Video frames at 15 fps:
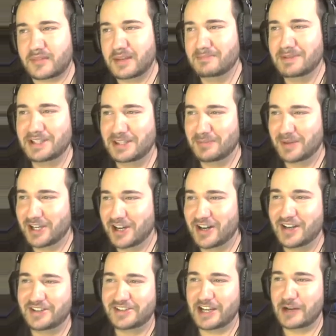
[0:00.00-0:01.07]
mainly
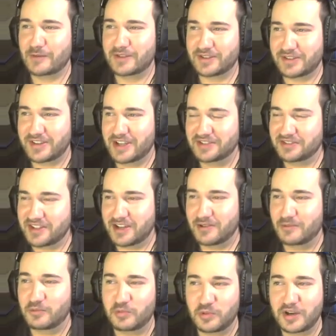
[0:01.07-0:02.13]
because everything
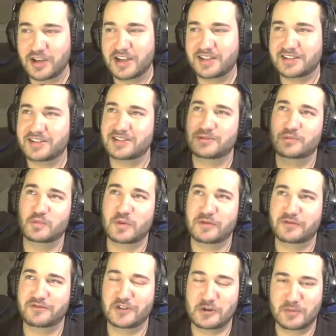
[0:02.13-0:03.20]
that went with
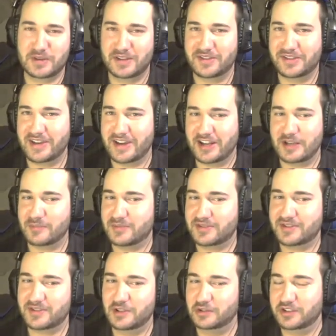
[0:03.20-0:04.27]
filming that
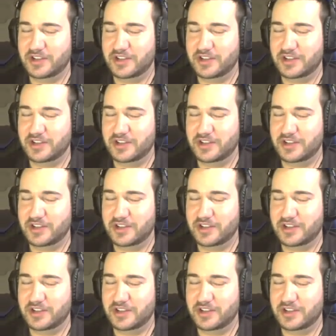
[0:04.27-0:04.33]
episode